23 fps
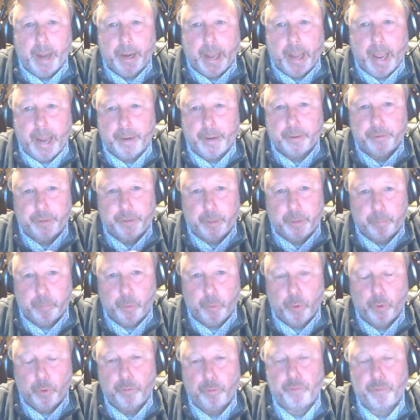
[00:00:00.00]
does it
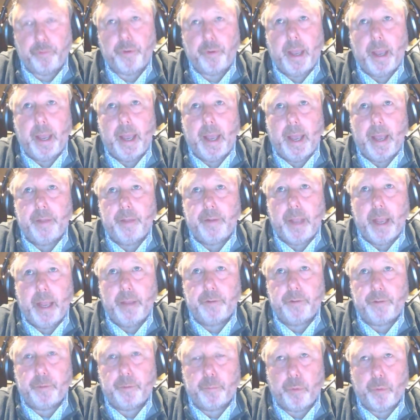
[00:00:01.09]
move as the
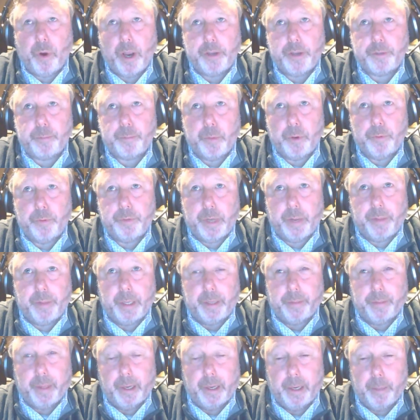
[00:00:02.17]
price moves? And I think
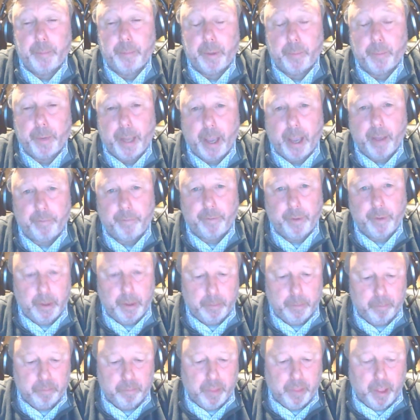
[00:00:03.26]
the limit we have
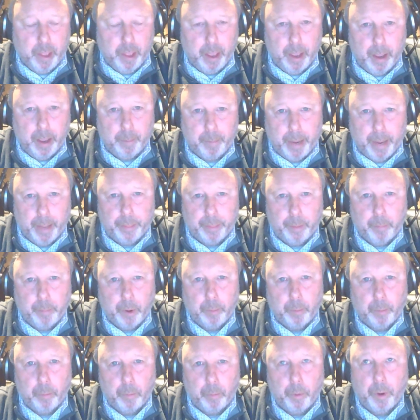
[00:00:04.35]
at the moment,
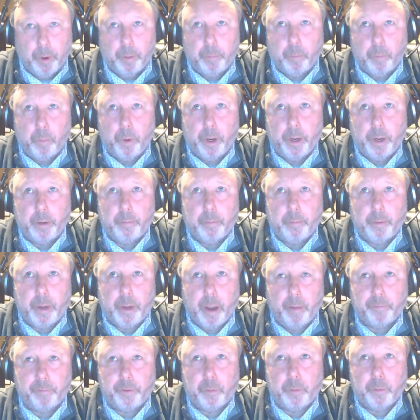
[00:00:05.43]
we're
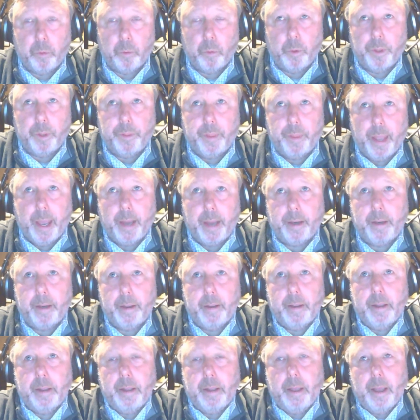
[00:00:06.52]
comfortable with that.
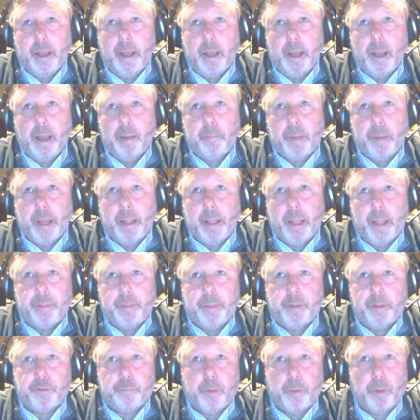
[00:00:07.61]
At
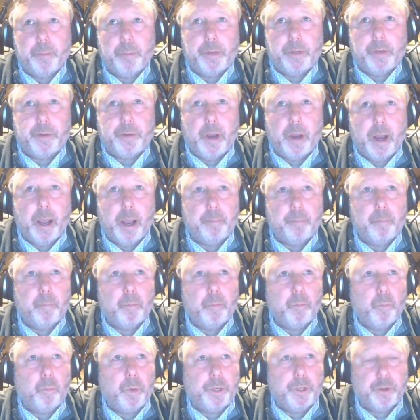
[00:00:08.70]
this moment in time,
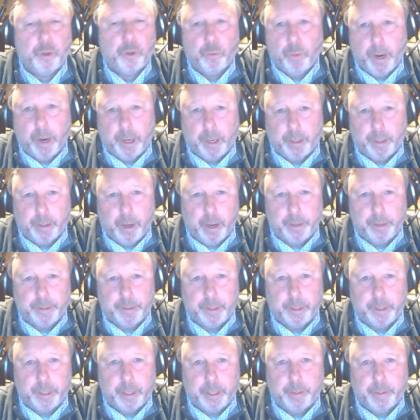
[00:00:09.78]
we do recognize the
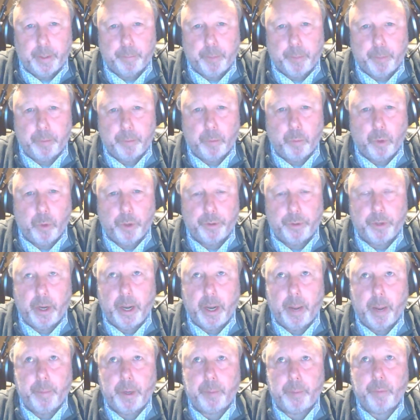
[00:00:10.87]
need that people want
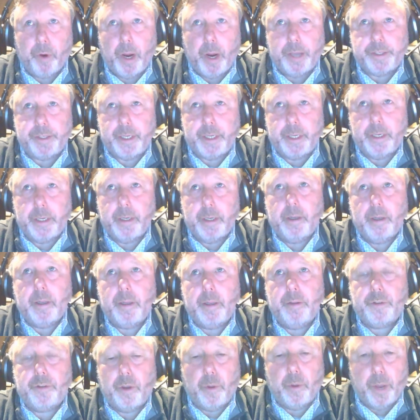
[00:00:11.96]
dynamic pricing.
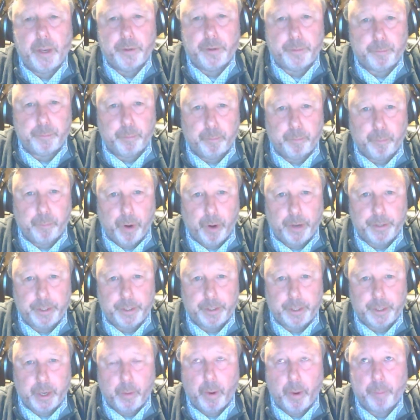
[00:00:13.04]
So as prices
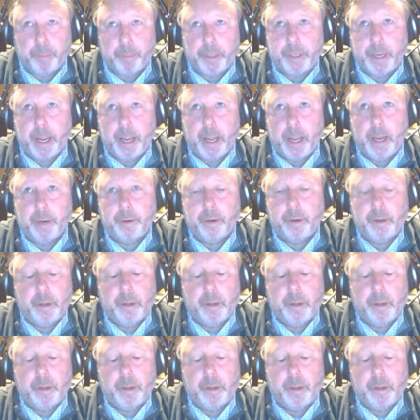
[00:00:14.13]
go up and down,